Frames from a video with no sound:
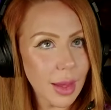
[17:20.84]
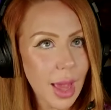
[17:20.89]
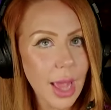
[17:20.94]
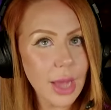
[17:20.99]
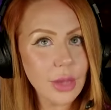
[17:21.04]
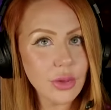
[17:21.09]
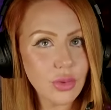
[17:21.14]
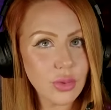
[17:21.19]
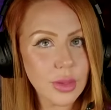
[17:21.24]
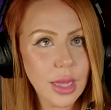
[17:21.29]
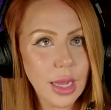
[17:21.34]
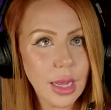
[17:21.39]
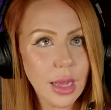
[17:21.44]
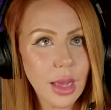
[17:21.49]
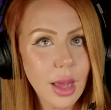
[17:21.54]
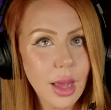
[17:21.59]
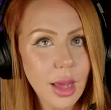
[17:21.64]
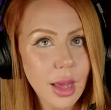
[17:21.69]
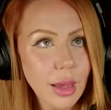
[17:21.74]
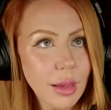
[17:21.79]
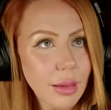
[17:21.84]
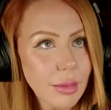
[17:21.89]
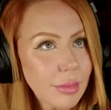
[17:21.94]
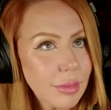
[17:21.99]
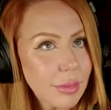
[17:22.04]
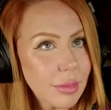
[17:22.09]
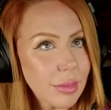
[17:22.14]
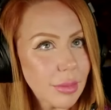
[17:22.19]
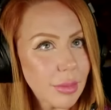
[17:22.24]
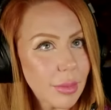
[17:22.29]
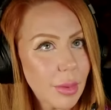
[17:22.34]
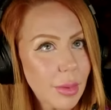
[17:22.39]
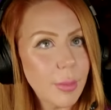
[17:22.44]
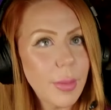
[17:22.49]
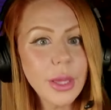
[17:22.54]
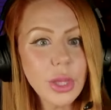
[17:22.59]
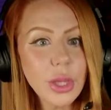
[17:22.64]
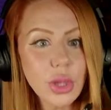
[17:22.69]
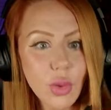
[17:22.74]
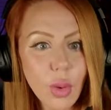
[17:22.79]
Interesting.
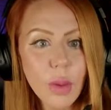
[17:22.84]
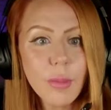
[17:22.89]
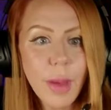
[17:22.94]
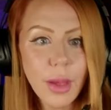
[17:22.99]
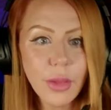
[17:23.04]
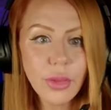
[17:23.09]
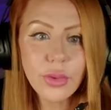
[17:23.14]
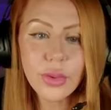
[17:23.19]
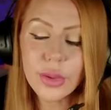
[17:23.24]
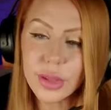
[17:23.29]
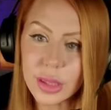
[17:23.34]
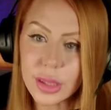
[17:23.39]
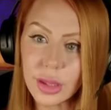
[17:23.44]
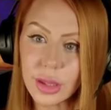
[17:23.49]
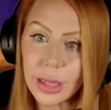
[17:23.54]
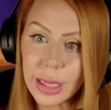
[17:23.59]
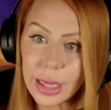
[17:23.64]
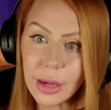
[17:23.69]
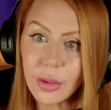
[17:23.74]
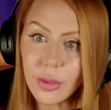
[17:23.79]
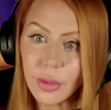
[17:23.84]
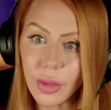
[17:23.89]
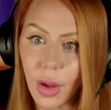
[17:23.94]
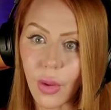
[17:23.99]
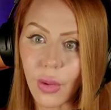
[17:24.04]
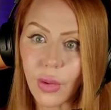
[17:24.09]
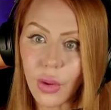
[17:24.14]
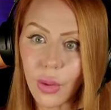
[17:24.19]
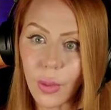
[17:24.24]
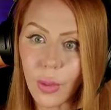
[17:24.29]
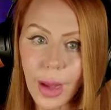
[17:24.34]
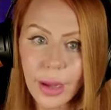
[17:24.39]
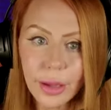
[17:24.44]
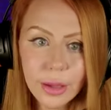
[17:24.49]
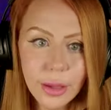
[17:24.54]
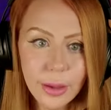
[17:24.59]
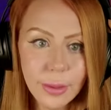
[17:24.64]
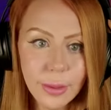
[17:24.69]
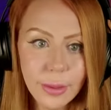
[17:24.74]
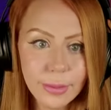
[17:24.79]
But your mother is still here though,
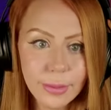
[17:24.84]
correct?